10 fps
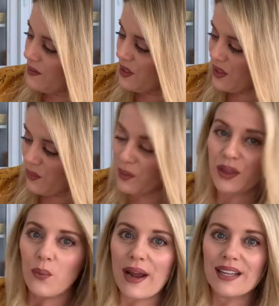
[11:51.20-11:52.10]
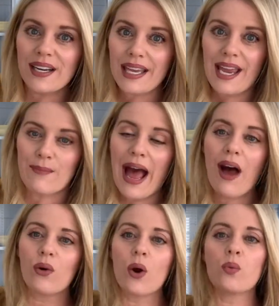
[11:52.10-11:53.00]
you know, with the way that it came
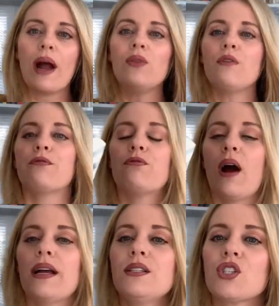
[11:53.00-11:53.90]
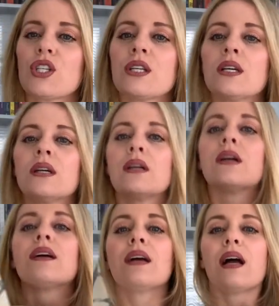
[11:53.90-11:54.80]
out. Around the front,
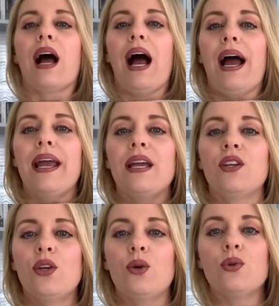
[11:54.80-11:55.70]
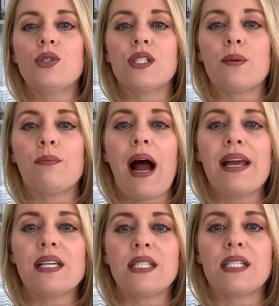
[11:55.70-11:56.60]
I used
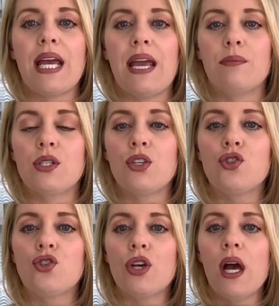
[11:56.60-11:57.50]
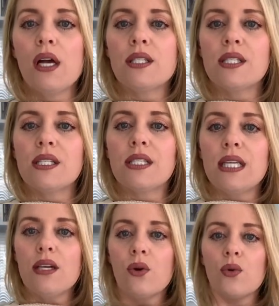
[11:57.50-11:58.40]
bias tape to just
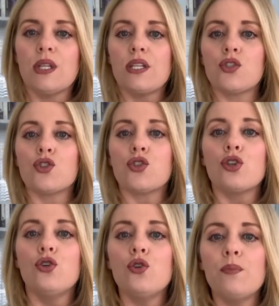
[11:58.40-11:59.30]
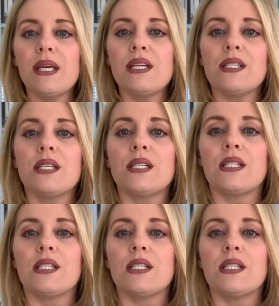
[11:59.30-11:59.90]
seal these two pieces